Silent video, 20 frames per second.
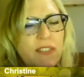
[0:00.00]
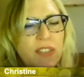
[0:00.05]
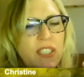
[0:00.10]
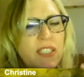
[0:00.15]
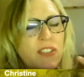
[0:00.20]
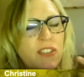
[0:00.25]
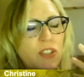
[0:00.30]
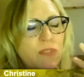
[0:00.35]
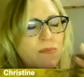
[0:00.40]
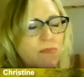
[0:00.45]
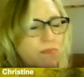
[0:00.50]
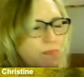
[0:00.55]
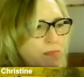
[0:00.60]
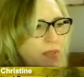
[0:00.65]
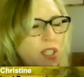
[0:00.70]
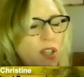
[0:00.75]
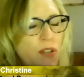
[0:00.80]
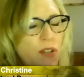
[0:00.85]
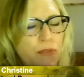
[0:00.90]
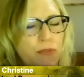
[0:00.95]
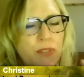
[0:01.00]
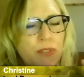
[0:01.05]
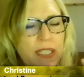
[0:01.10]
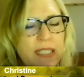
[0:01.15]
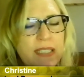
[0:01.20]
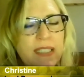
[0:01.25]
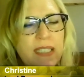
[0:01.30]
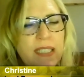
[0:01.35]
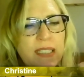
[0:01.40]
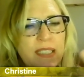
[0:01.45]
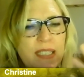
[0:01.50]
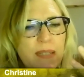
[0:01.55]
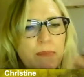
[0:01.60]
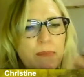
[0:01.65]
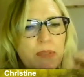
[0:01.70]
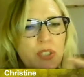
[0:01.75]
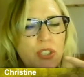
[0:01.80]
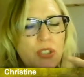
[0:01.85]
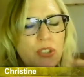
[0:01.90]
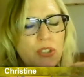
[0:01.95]
very below freezing
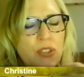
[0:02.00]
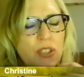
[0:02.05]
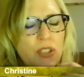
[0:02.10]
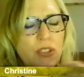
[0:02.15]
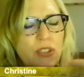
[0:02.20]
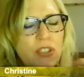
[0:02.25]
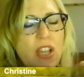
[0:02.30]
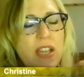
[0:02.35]
temperatures,